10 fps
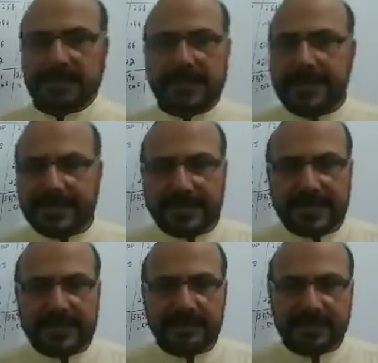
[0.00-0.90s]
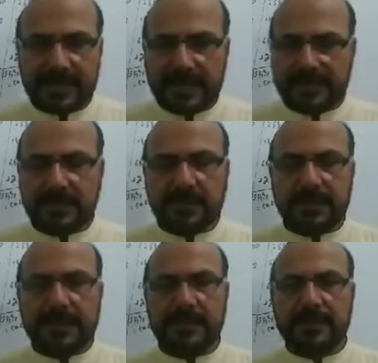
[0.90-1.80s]
aggregative indices
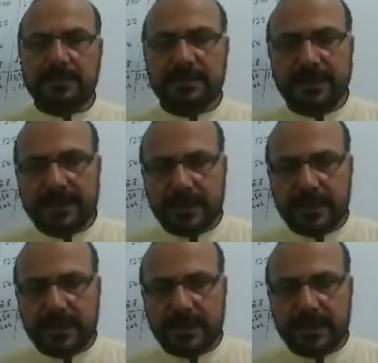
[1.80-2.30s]
and some special